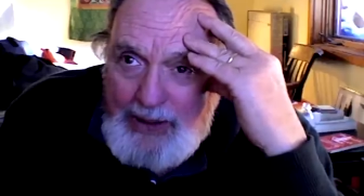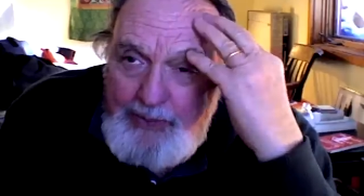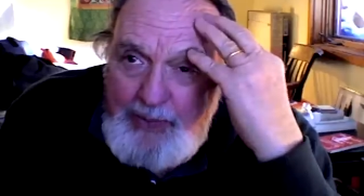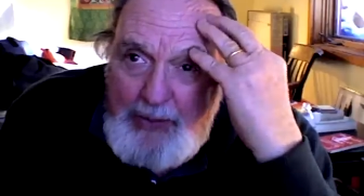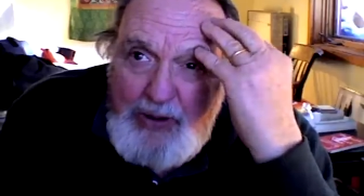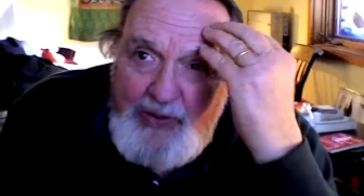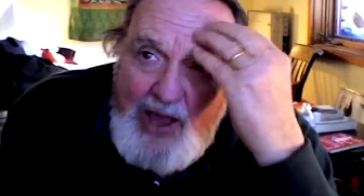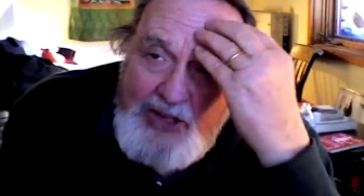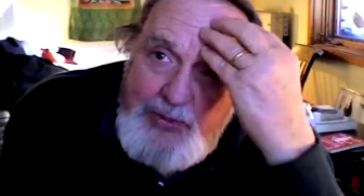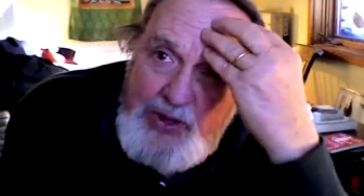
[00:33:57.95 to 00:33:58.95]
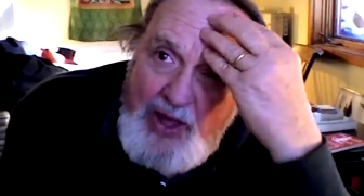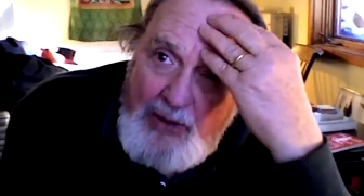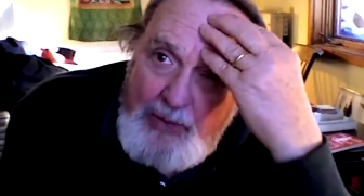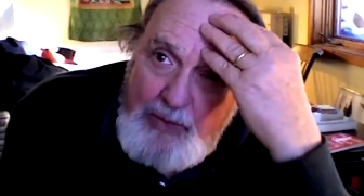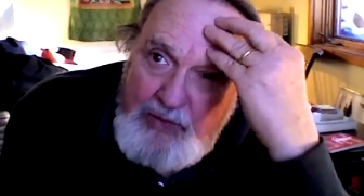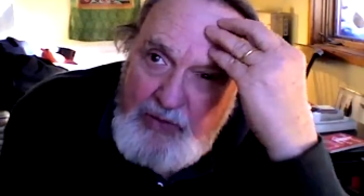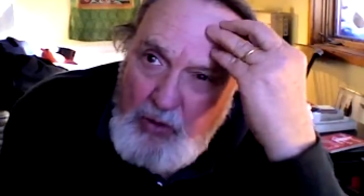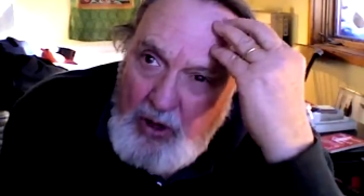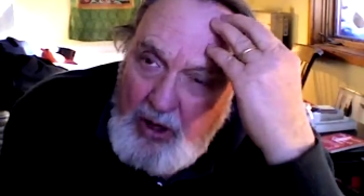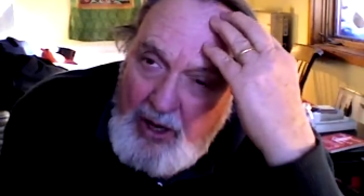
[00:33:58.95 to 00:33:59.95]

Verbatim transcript: Uh, people have asked me that before,